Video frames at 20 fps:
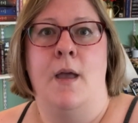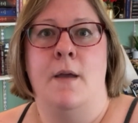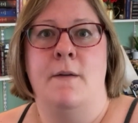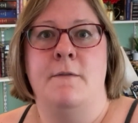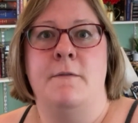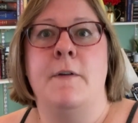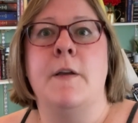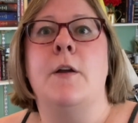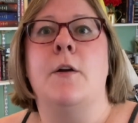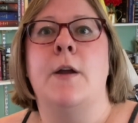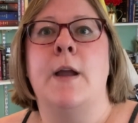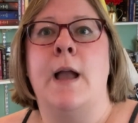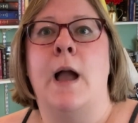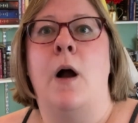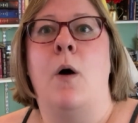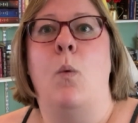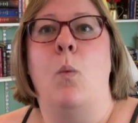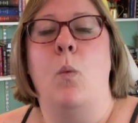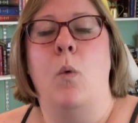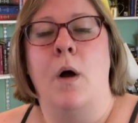figuring
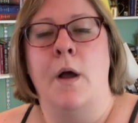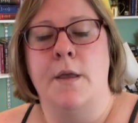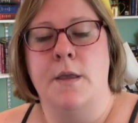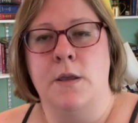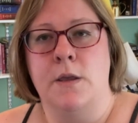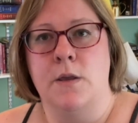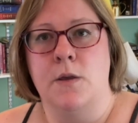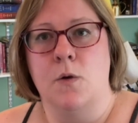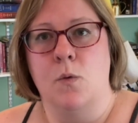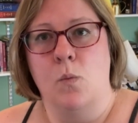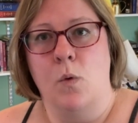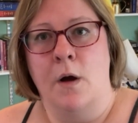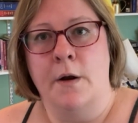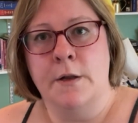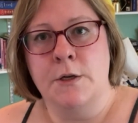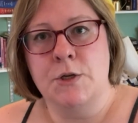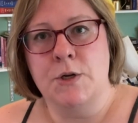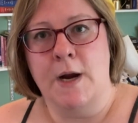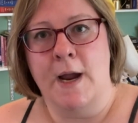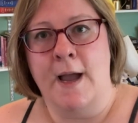out what you
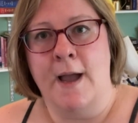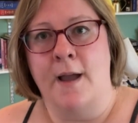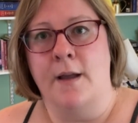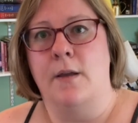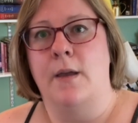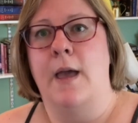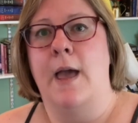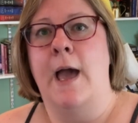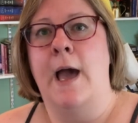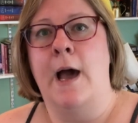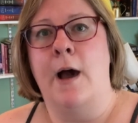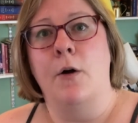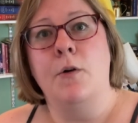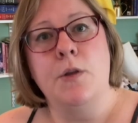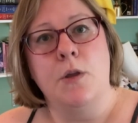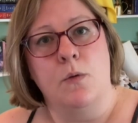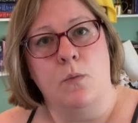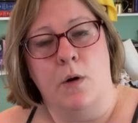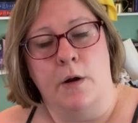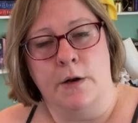want to track, how
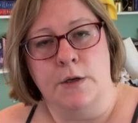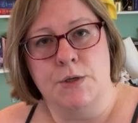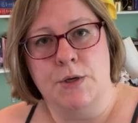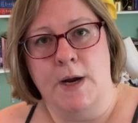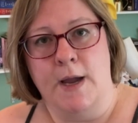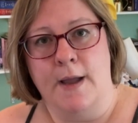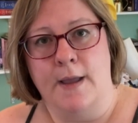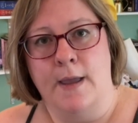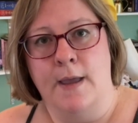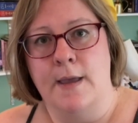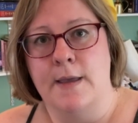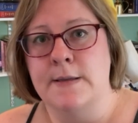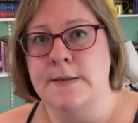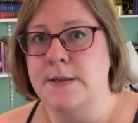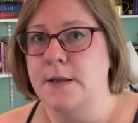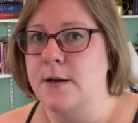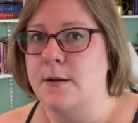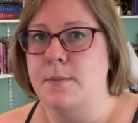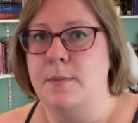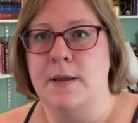you want to track it, is
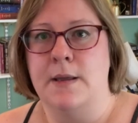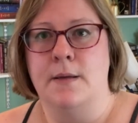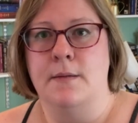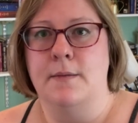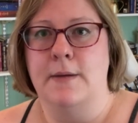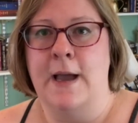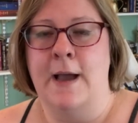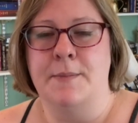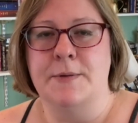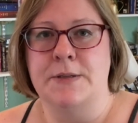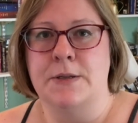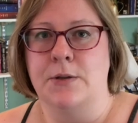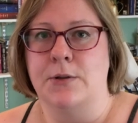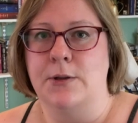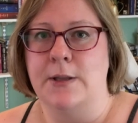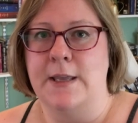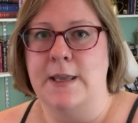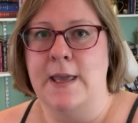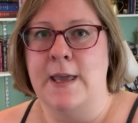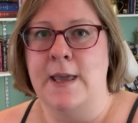going to be
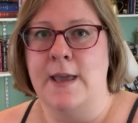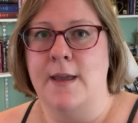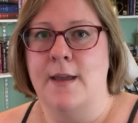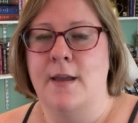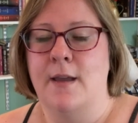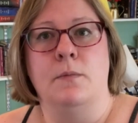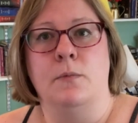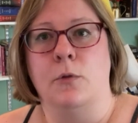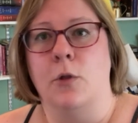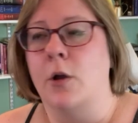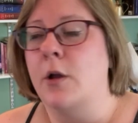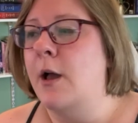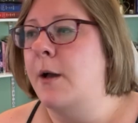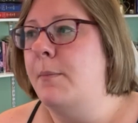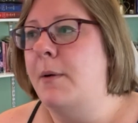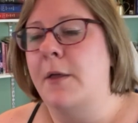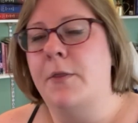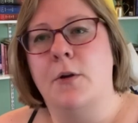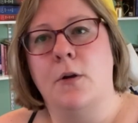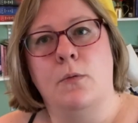absolutely key. Look
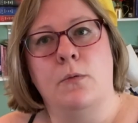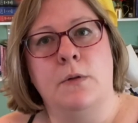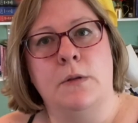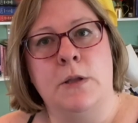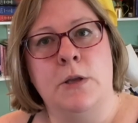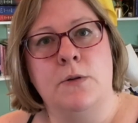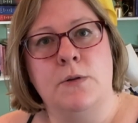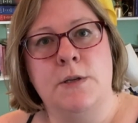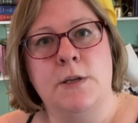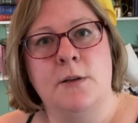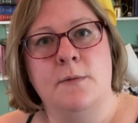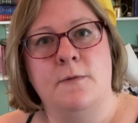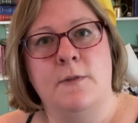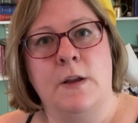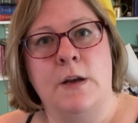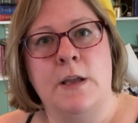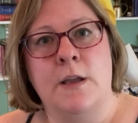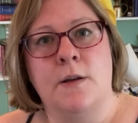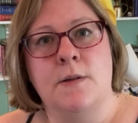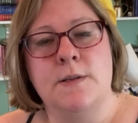up other YouTube
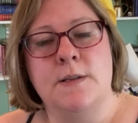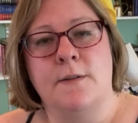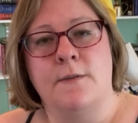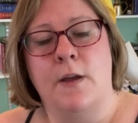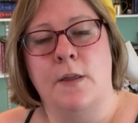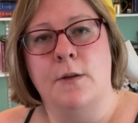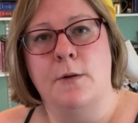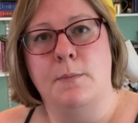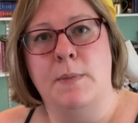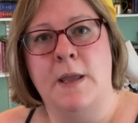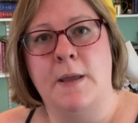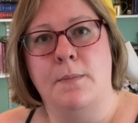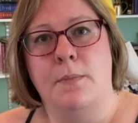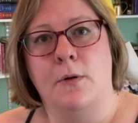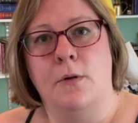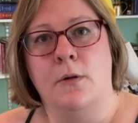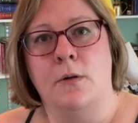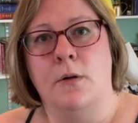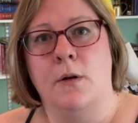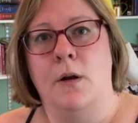videos of other
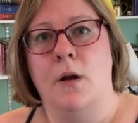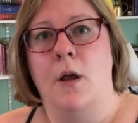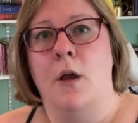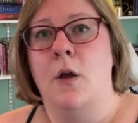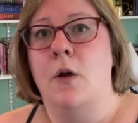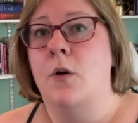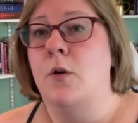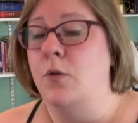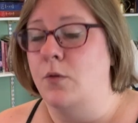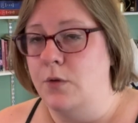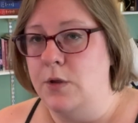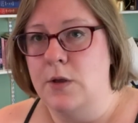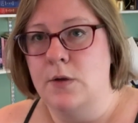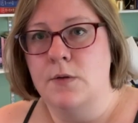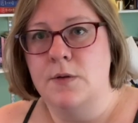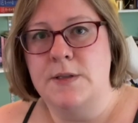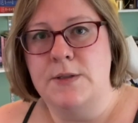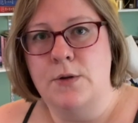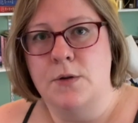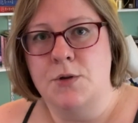people who
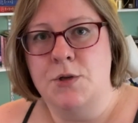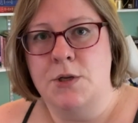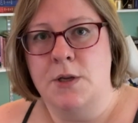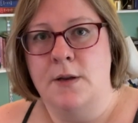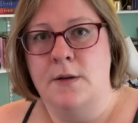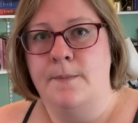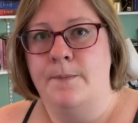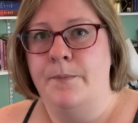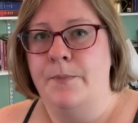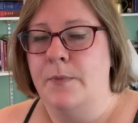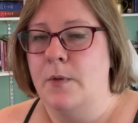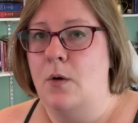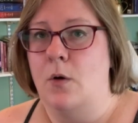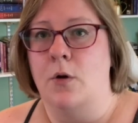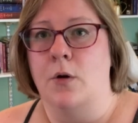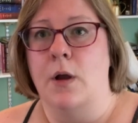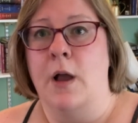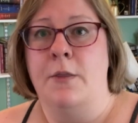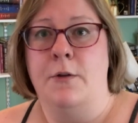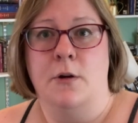use Notion
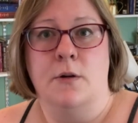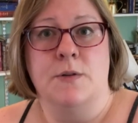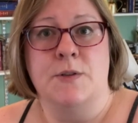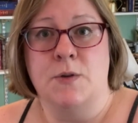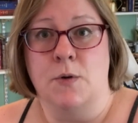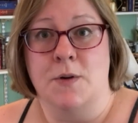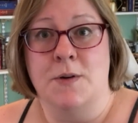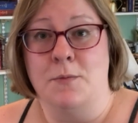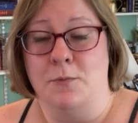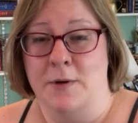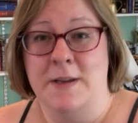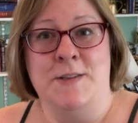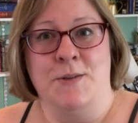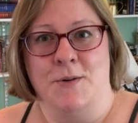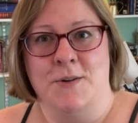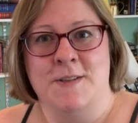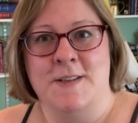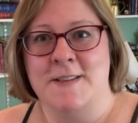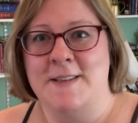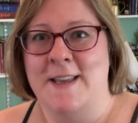or other
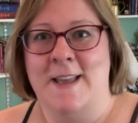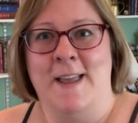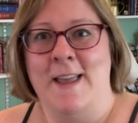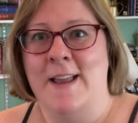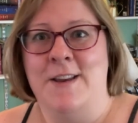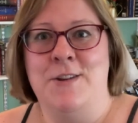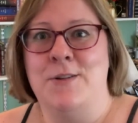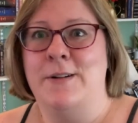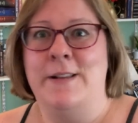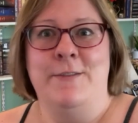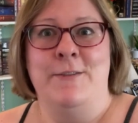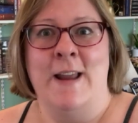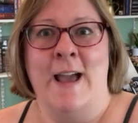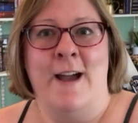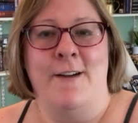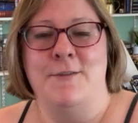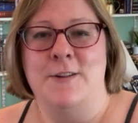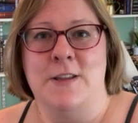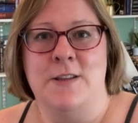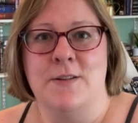resources. Like, again, you don't even
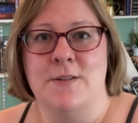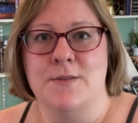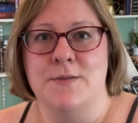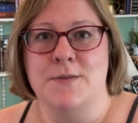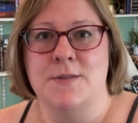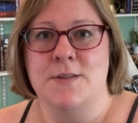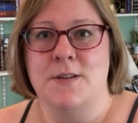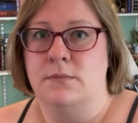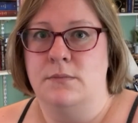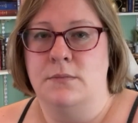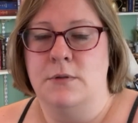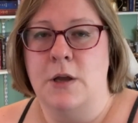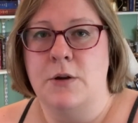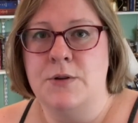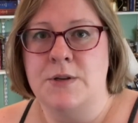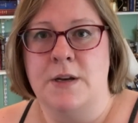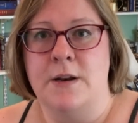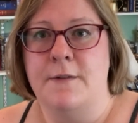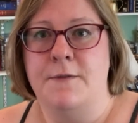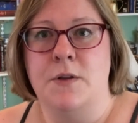have to use
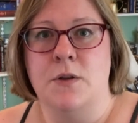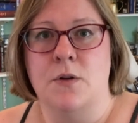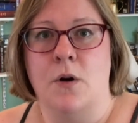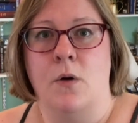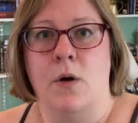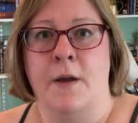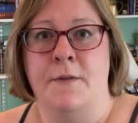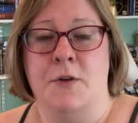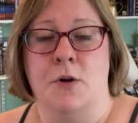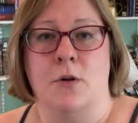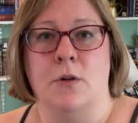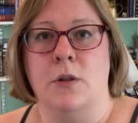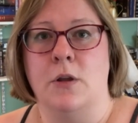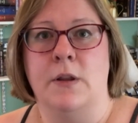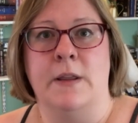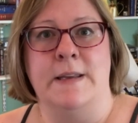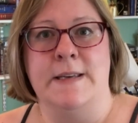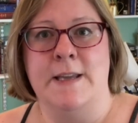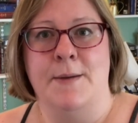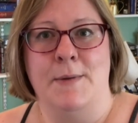Notion if you're a
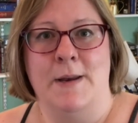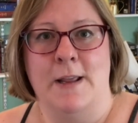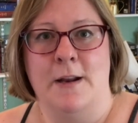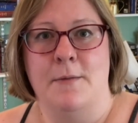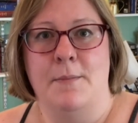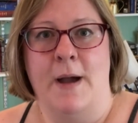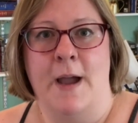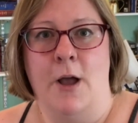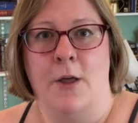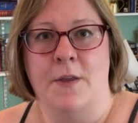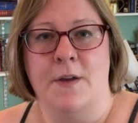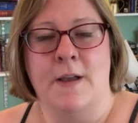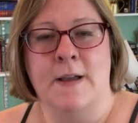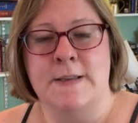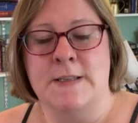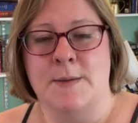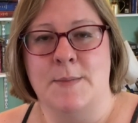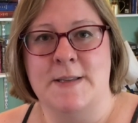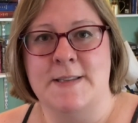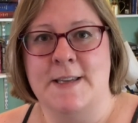little intimidated by all the
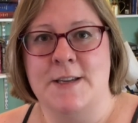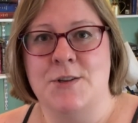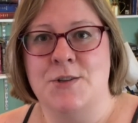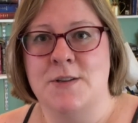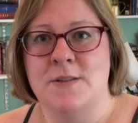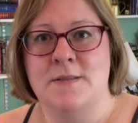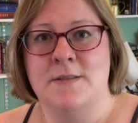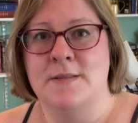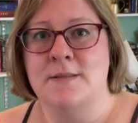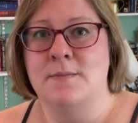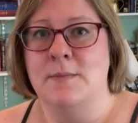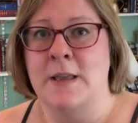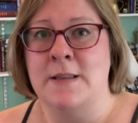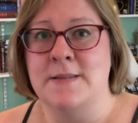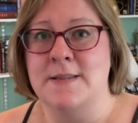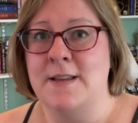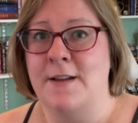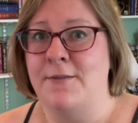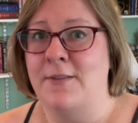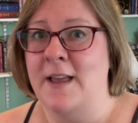customization
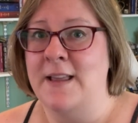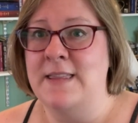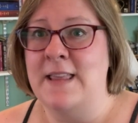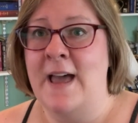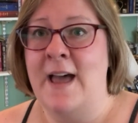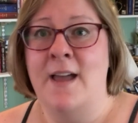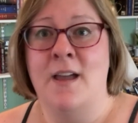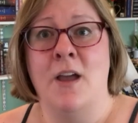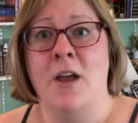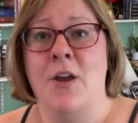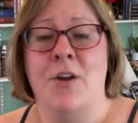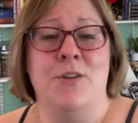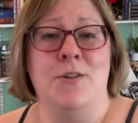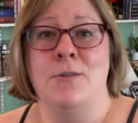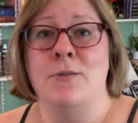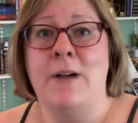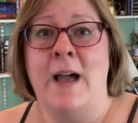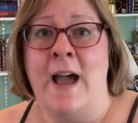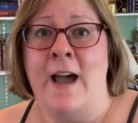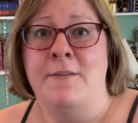and stuff like that. You
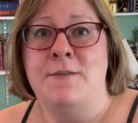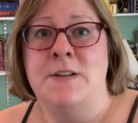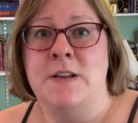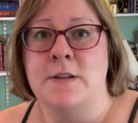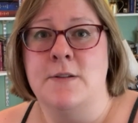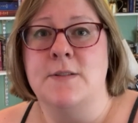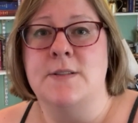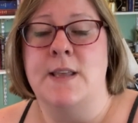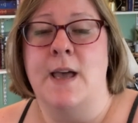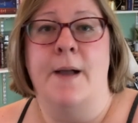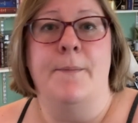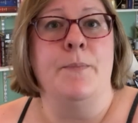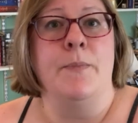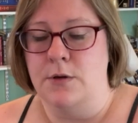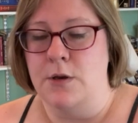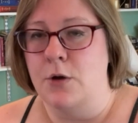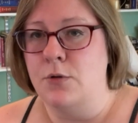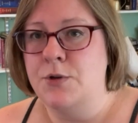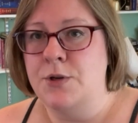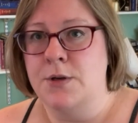don't have to use that.
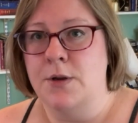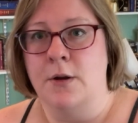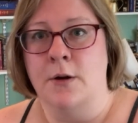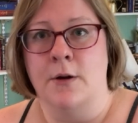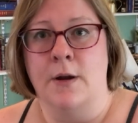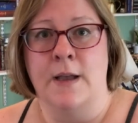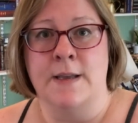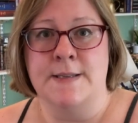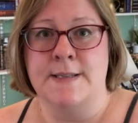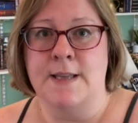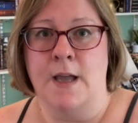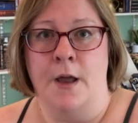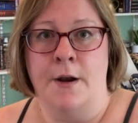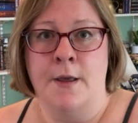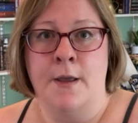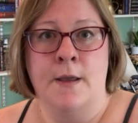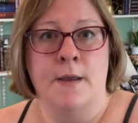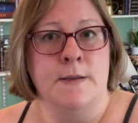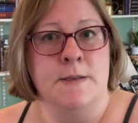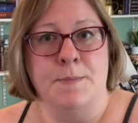Notion or
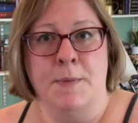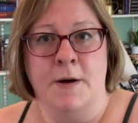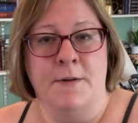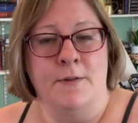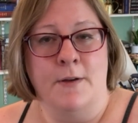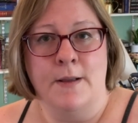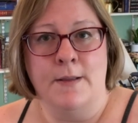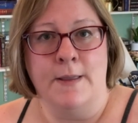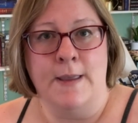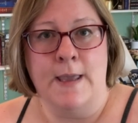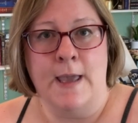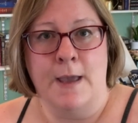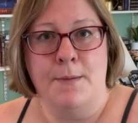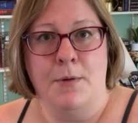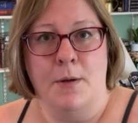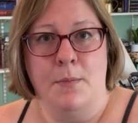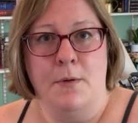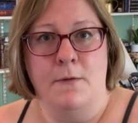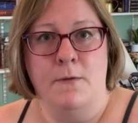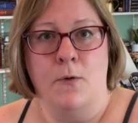Asana is perfectly
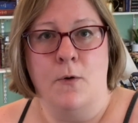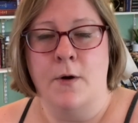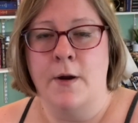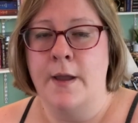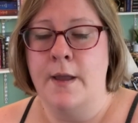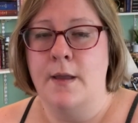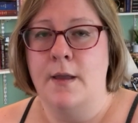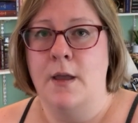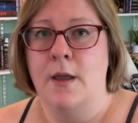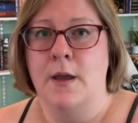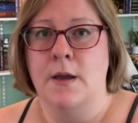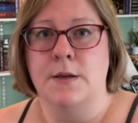capable for it.